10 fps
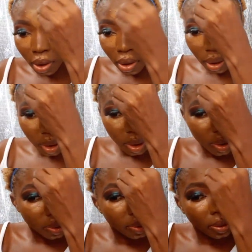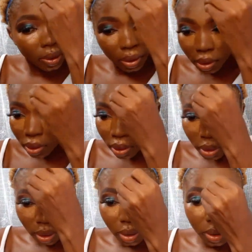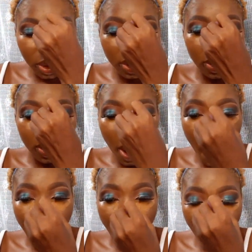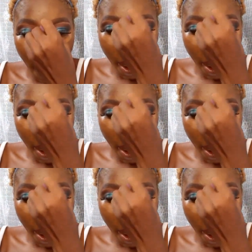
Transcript: So guys, if you're a beginner,